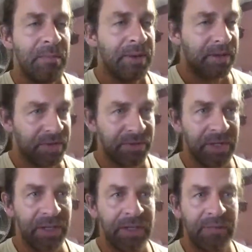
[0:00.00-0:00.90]
Because
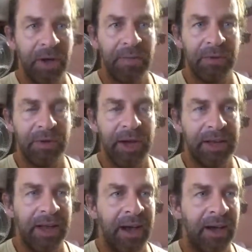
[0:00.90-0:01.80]
really at the moment right
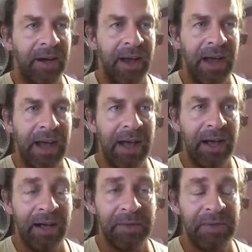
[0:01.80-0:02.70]
now,
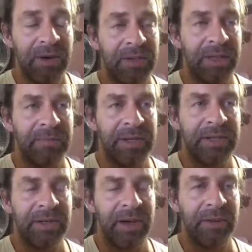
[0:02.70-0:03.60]
I'm struggling
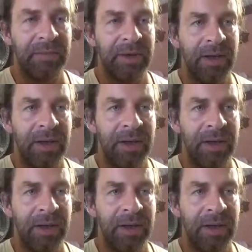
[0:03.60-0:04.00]
big time